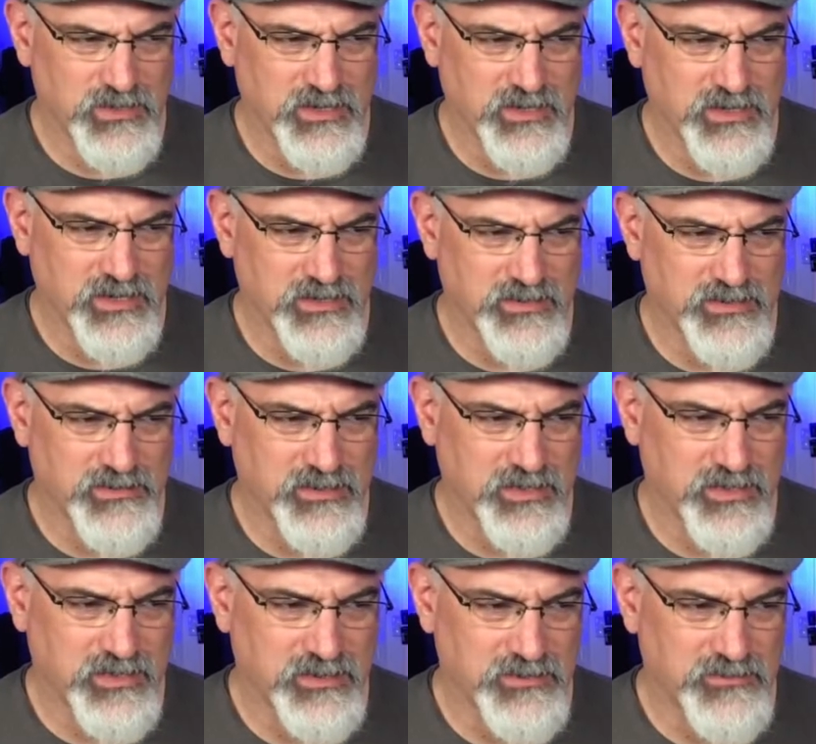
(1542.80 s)
I kind
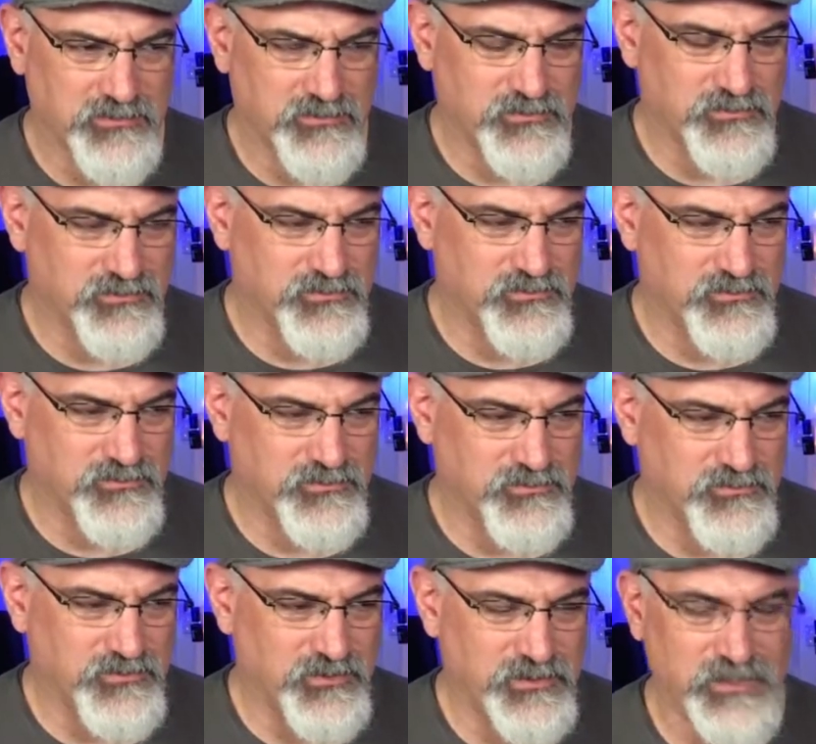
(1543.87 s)
of
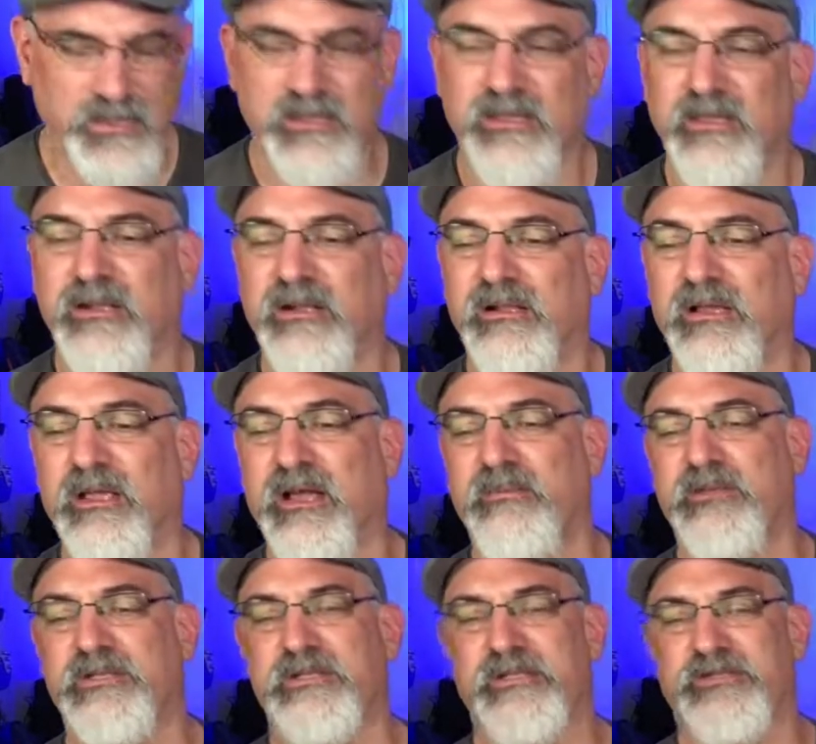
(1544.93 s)
feel like like
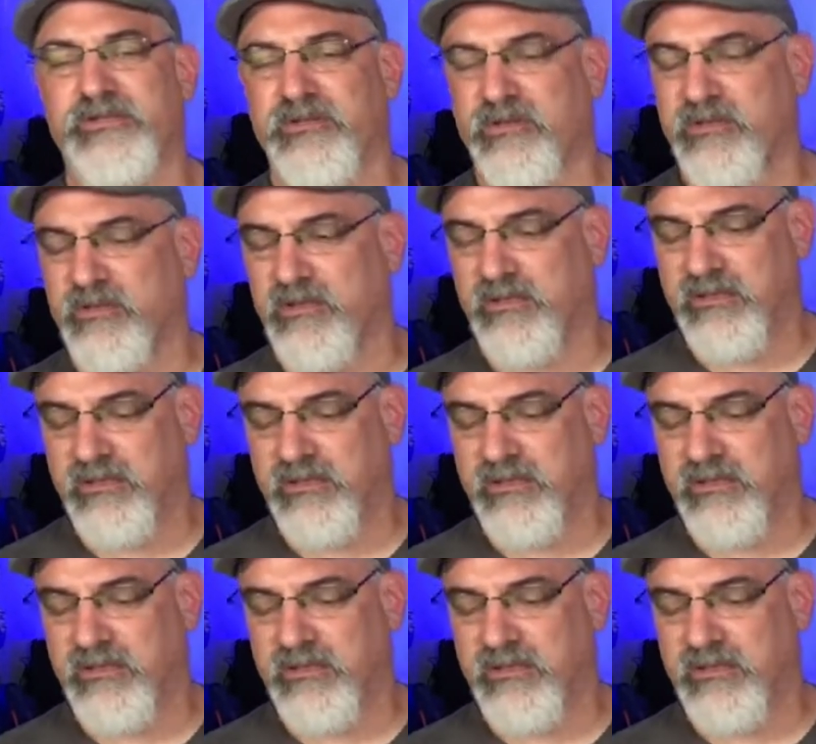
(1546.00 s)
I'm a teacher,